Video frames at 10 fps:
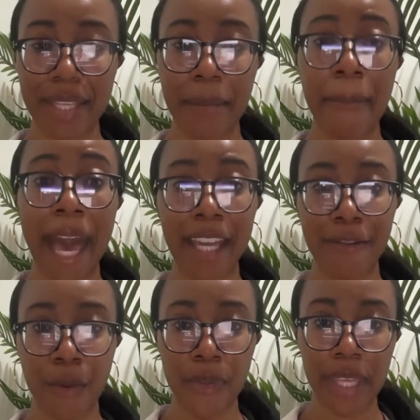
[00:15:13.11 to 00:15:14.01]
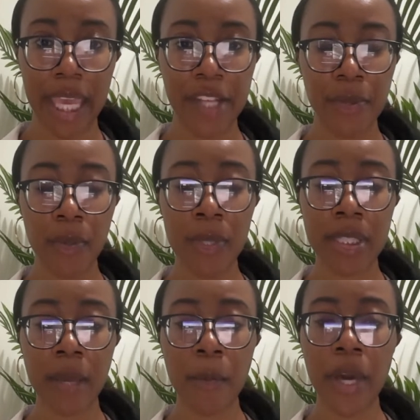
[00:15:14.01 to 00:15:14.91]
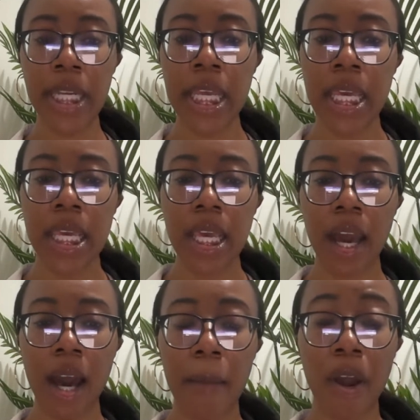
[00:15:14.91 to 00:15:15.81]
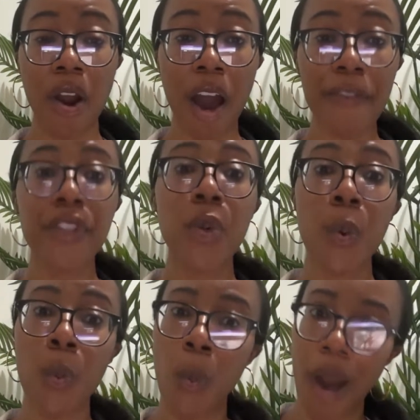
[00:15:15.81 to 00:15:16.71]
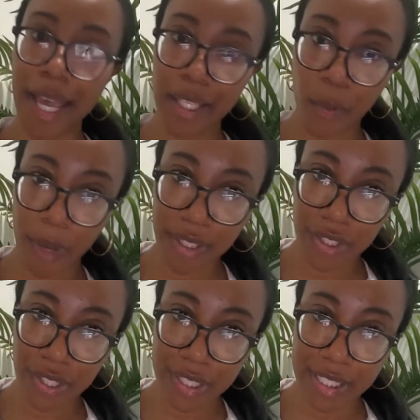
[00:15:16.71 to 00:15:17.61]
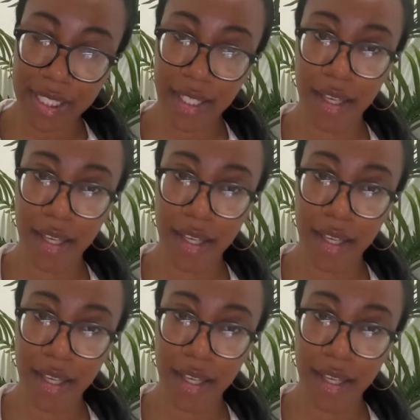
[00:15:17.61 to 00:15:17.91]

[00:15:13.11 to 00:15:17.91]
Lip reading: back and forth engagement with someone are often why questions.